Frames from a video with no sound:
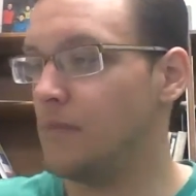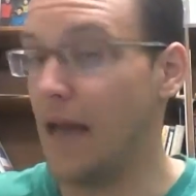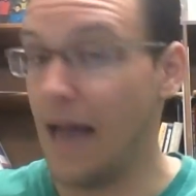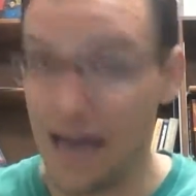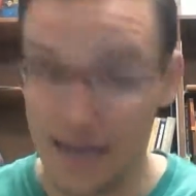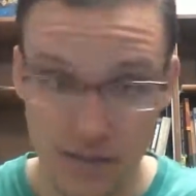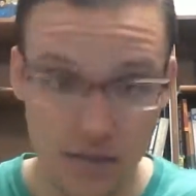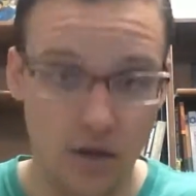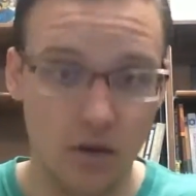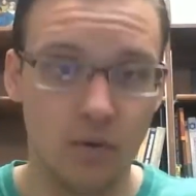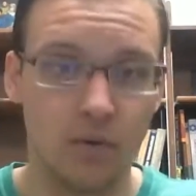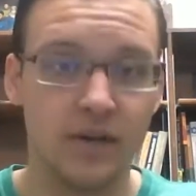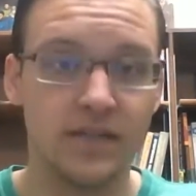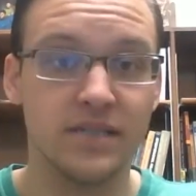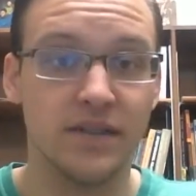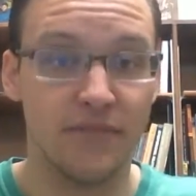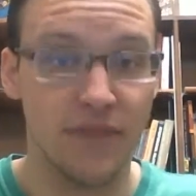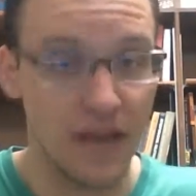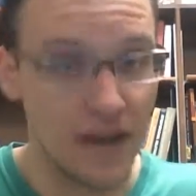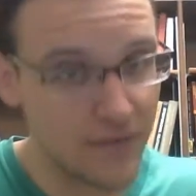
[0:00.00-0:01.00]
As
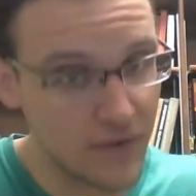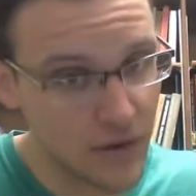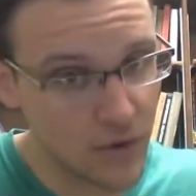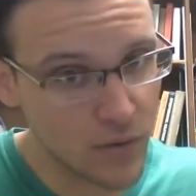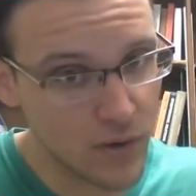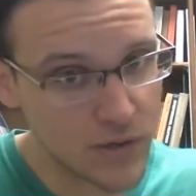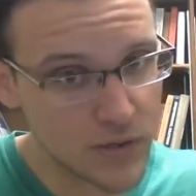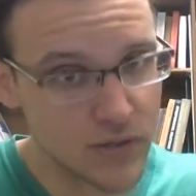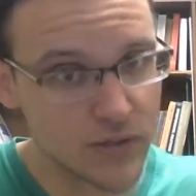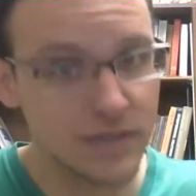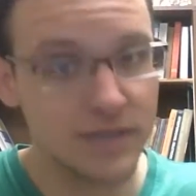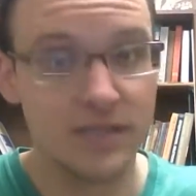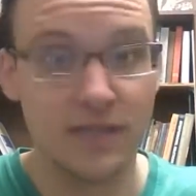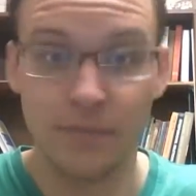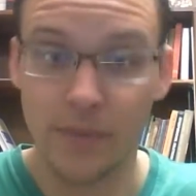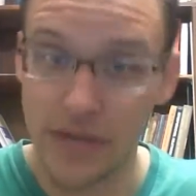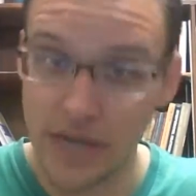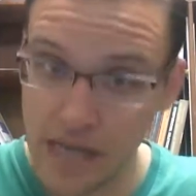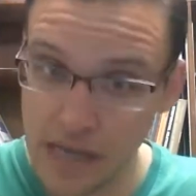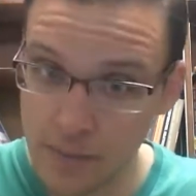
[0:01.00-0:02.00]
always, if you have any questions,
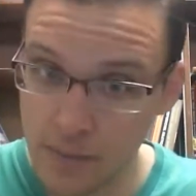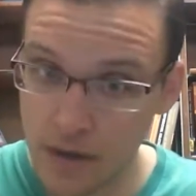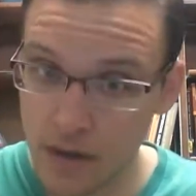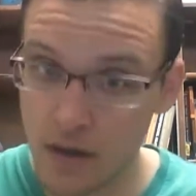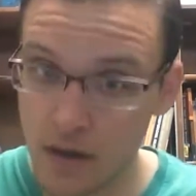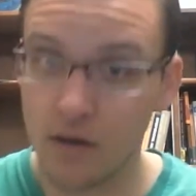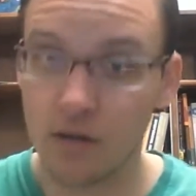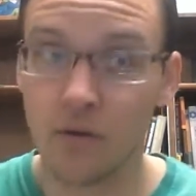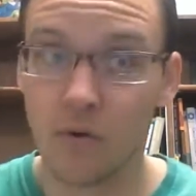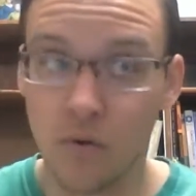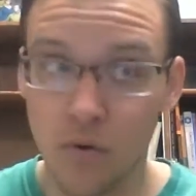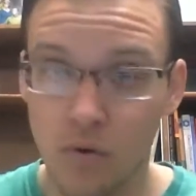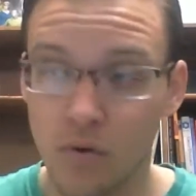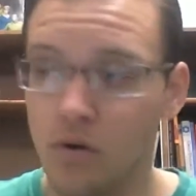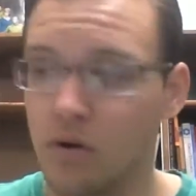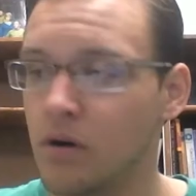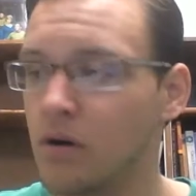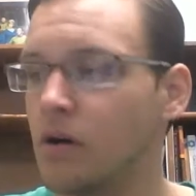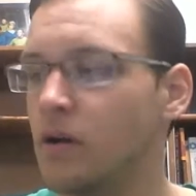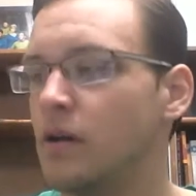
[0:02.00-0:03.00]
send me an email
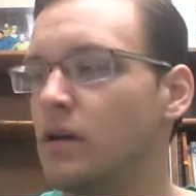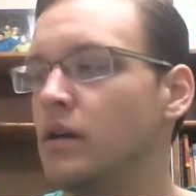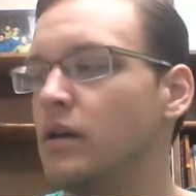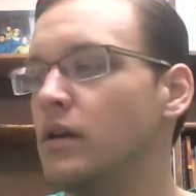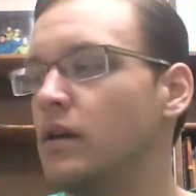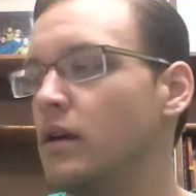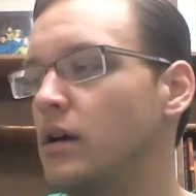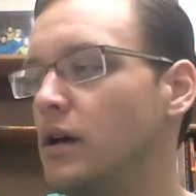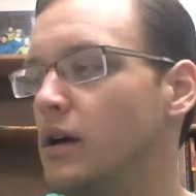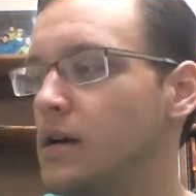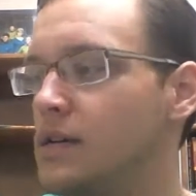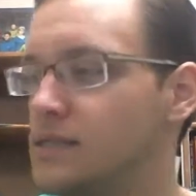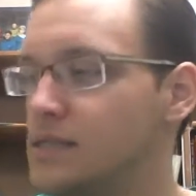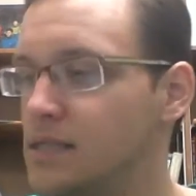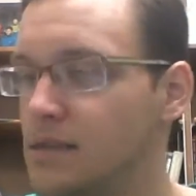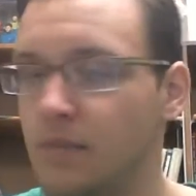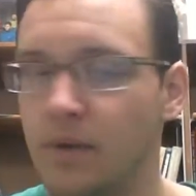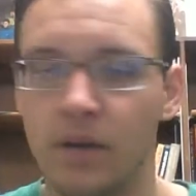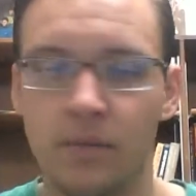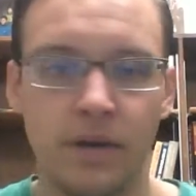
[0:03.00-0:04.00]
or
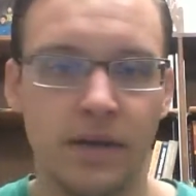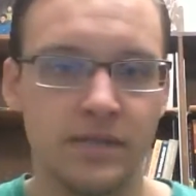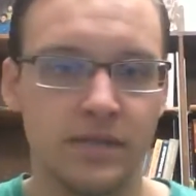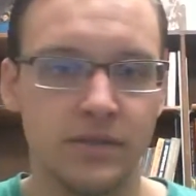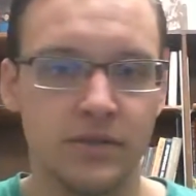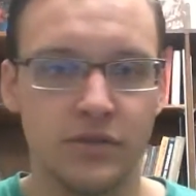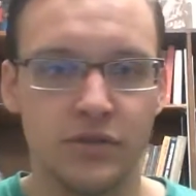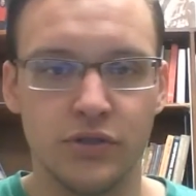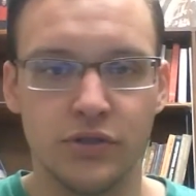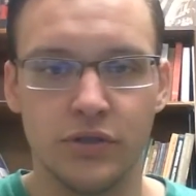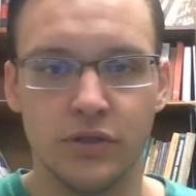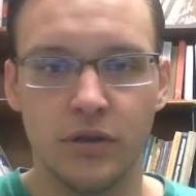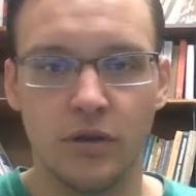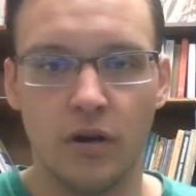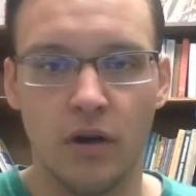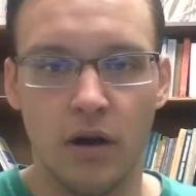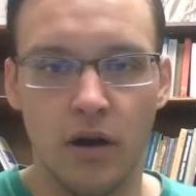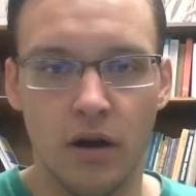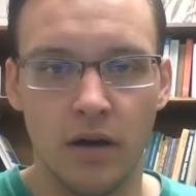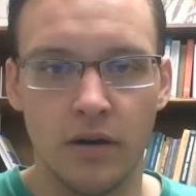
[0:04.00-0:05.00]
send me a message
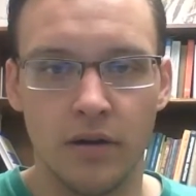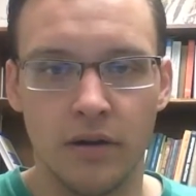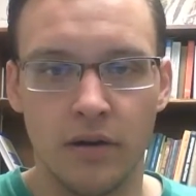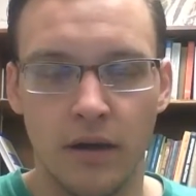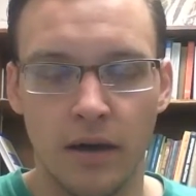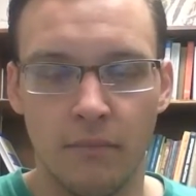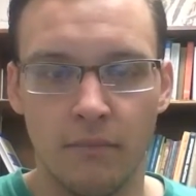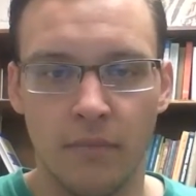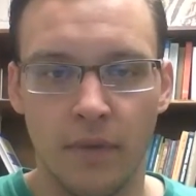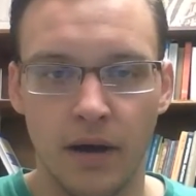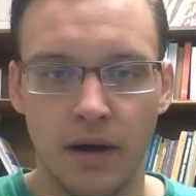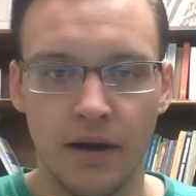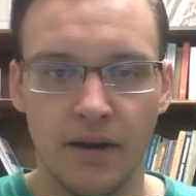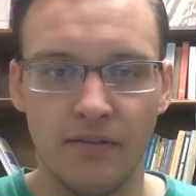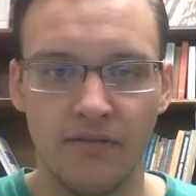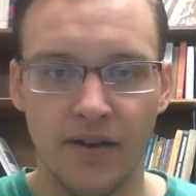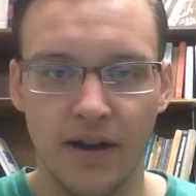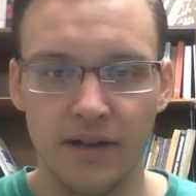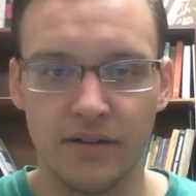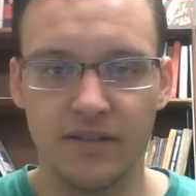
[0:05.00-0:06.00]
on my
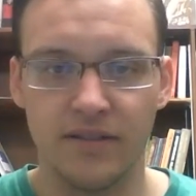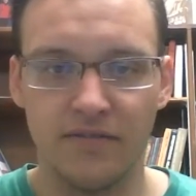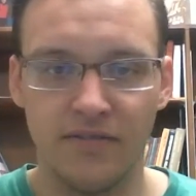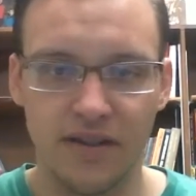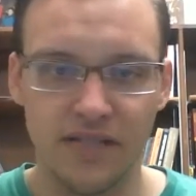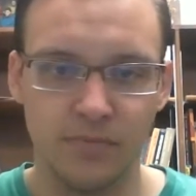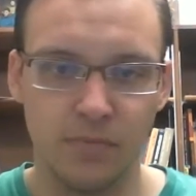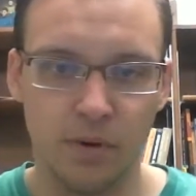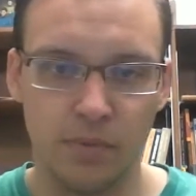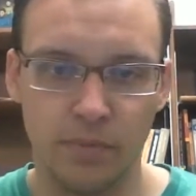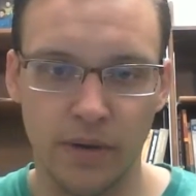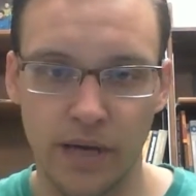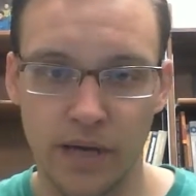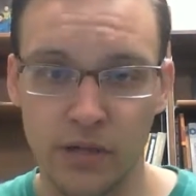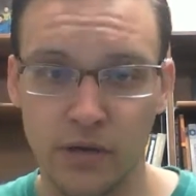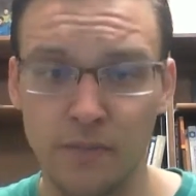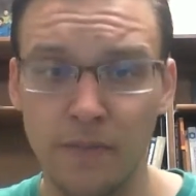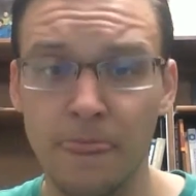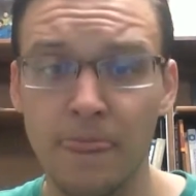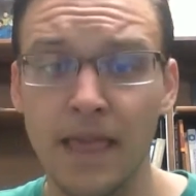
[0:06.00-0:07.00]
faculty Facebook
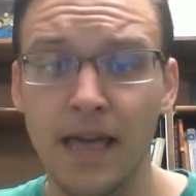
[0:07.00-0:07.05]
page.